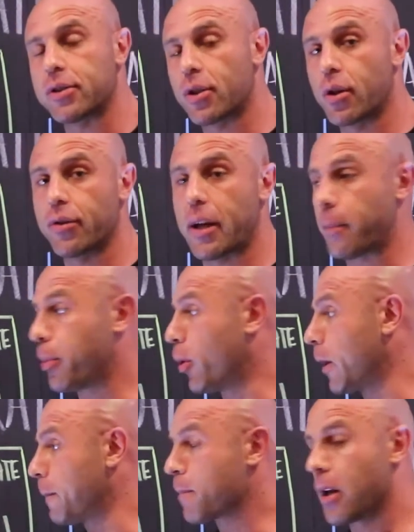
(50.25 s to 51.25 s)
And on that
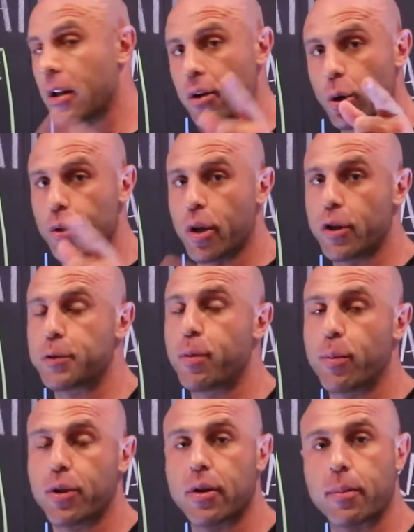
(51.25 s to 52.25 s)
point, a little knowledge
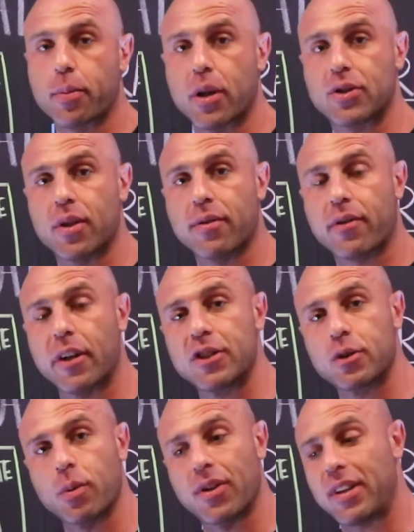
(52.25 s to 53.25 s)
bomb you can impress your friends
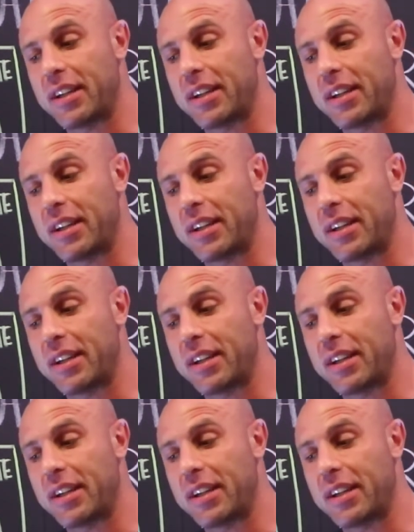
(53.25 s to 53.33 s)
with